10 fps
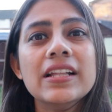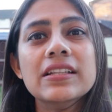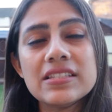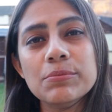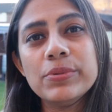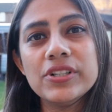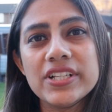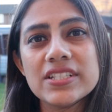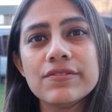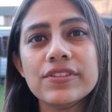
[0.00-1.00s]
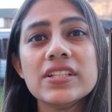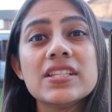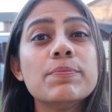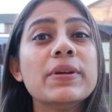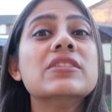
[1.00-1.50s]
The simple reason for this
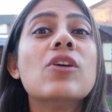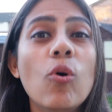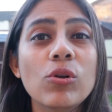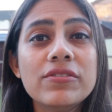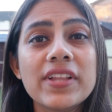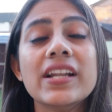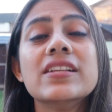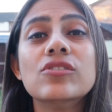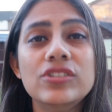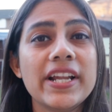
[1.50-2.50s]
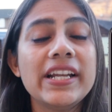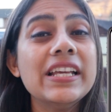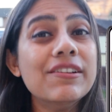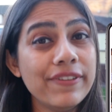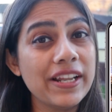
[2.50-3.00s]
is because all of that is
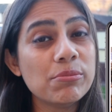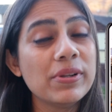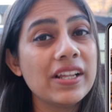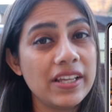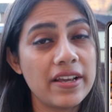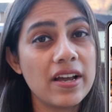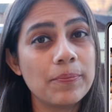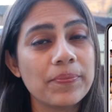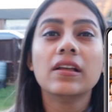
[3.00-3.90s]
already available here.